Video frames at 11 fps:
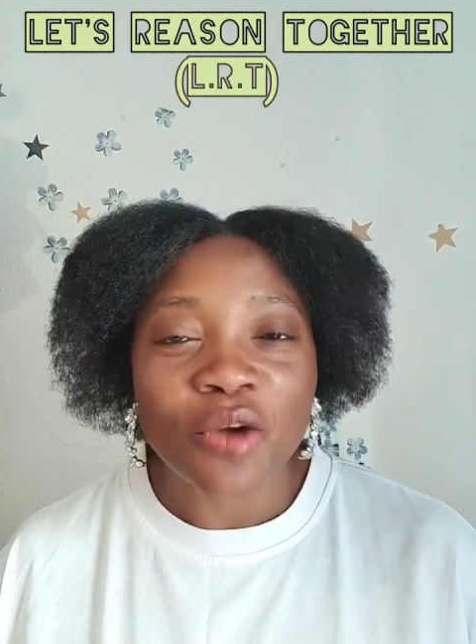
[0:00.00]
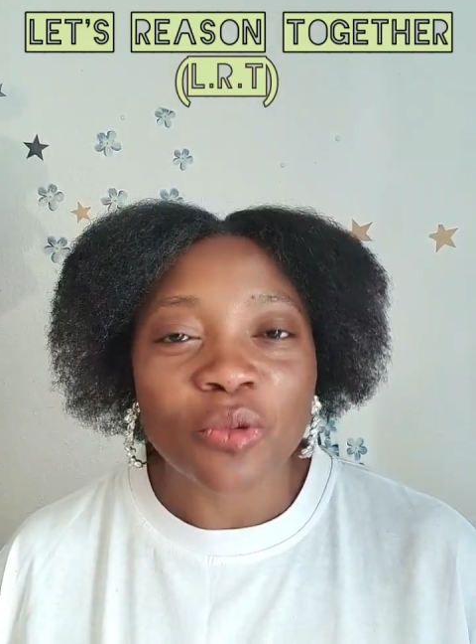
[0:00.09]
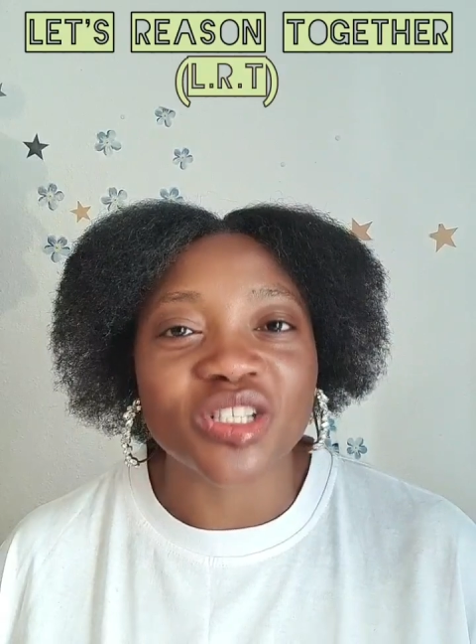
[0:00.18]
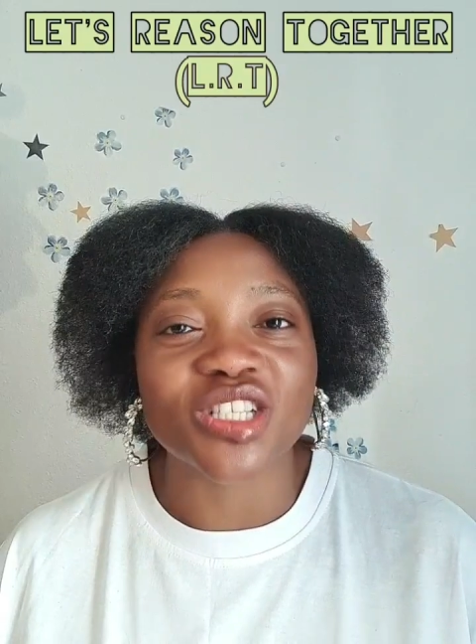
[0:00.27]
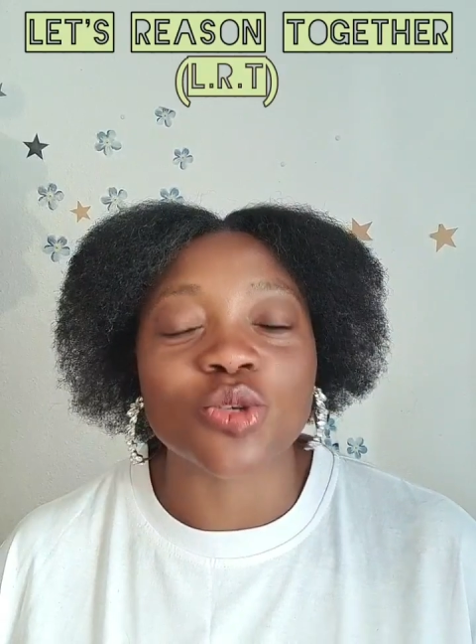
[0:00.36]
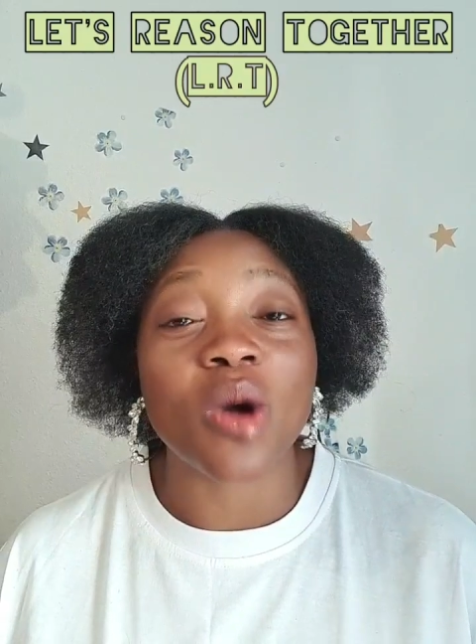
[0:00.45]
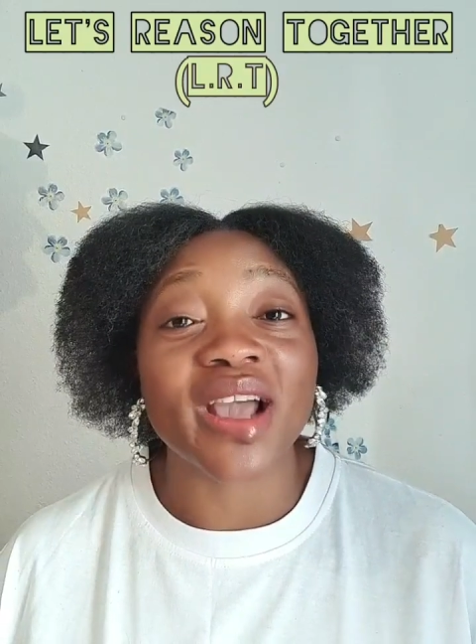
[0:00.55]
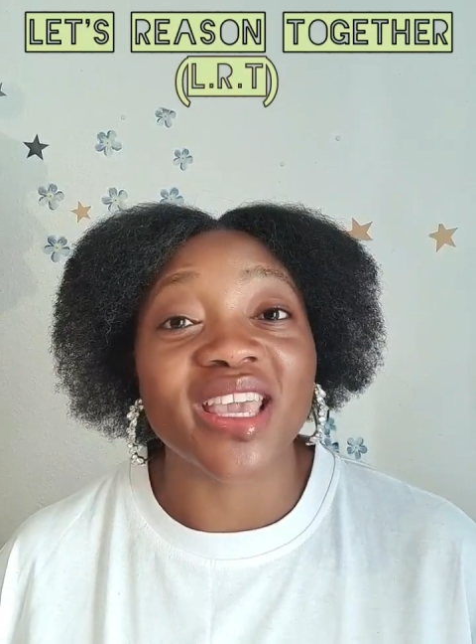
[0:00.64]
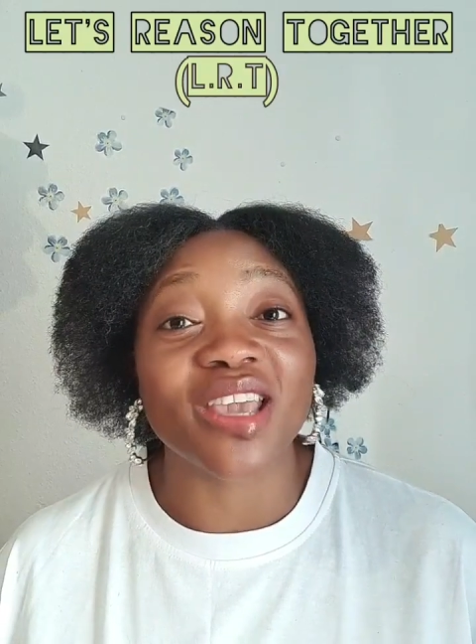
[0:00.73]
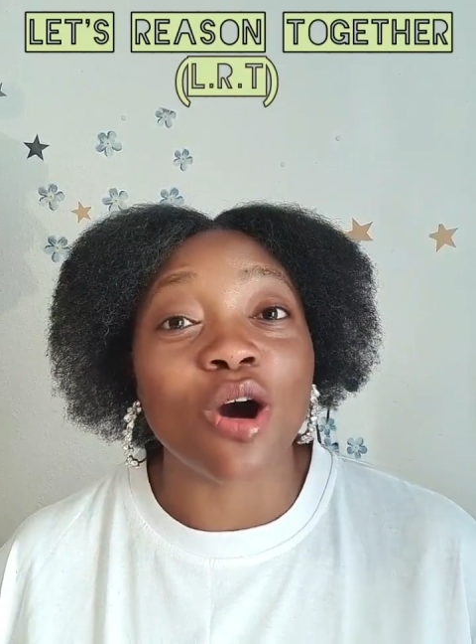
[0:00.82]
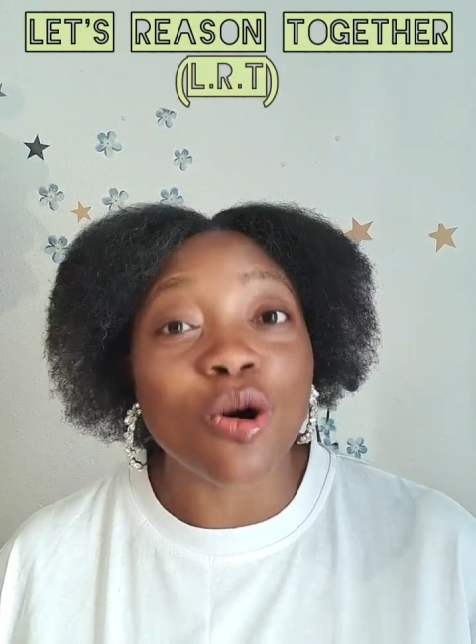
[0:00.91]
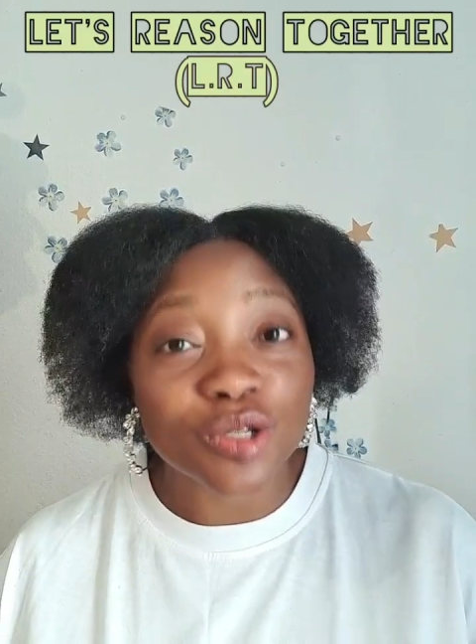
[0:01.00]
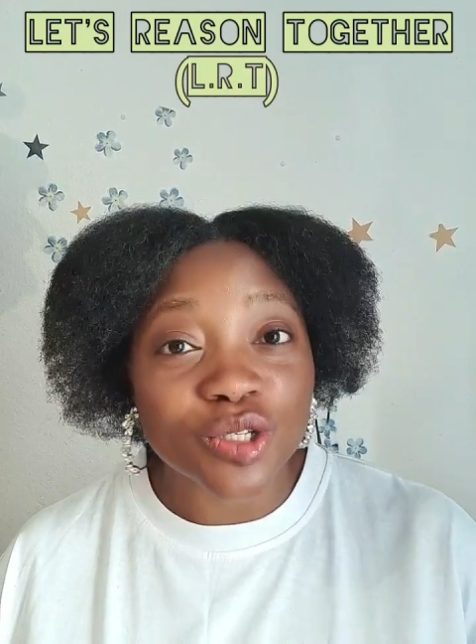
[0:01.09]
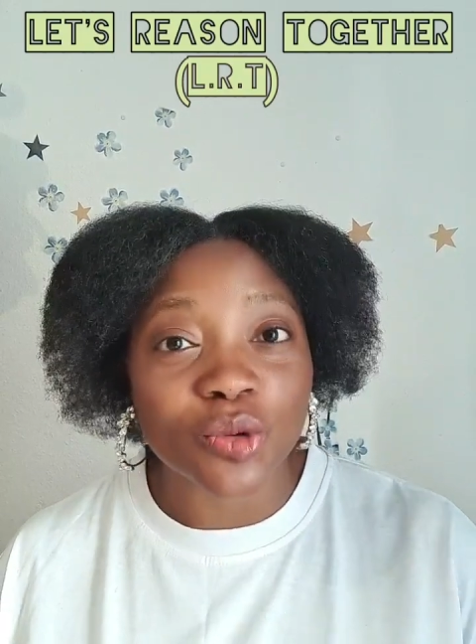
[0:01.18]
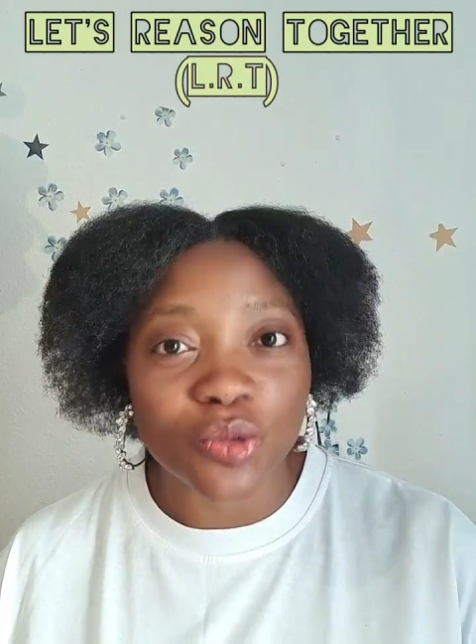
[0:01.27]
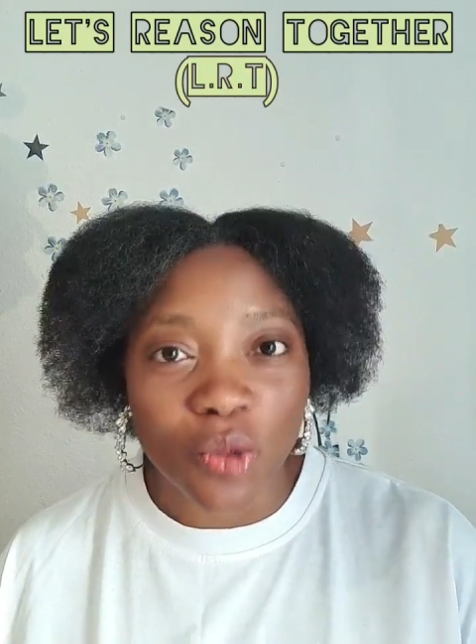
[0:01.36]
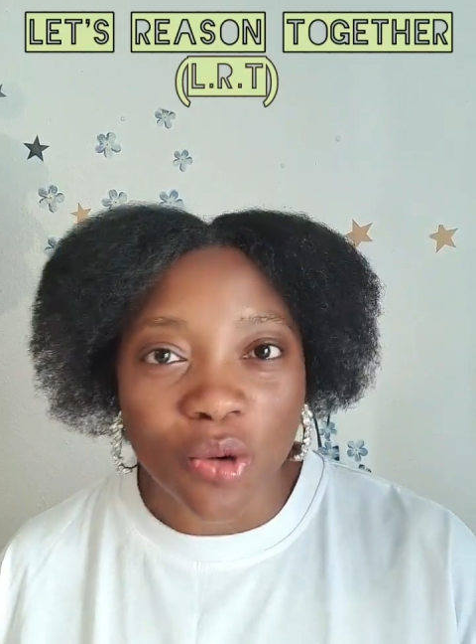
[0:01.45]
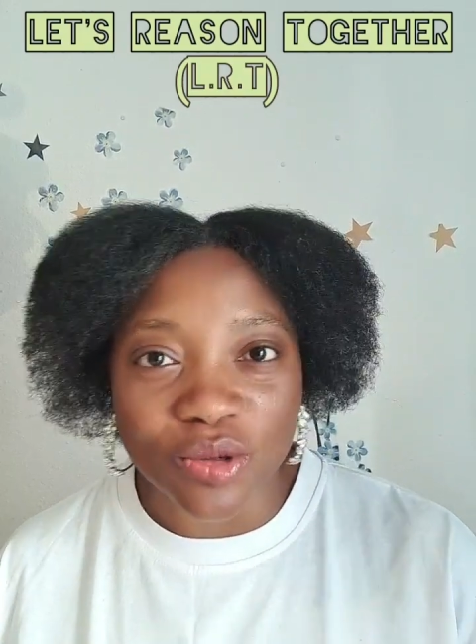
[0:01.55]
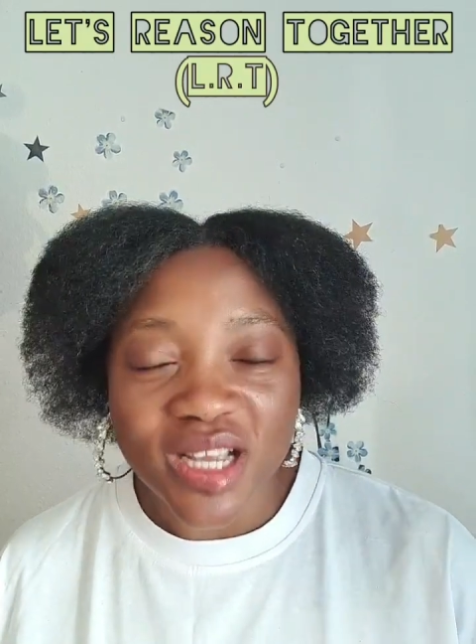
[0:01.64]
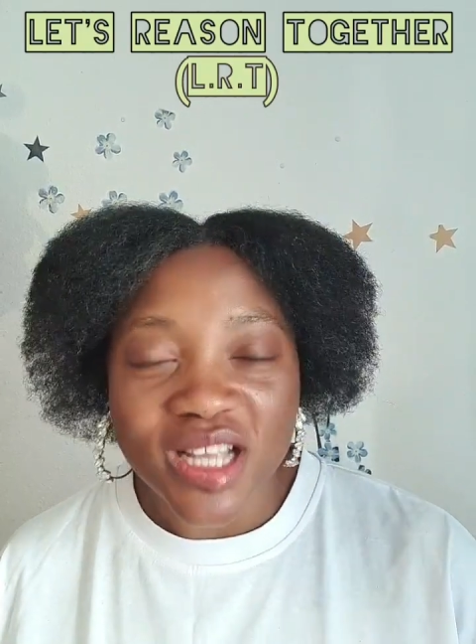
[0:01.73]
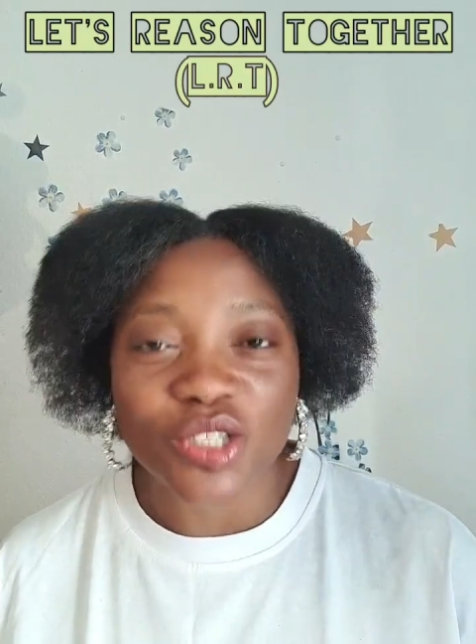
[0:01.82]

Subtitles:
which is why he also wrote,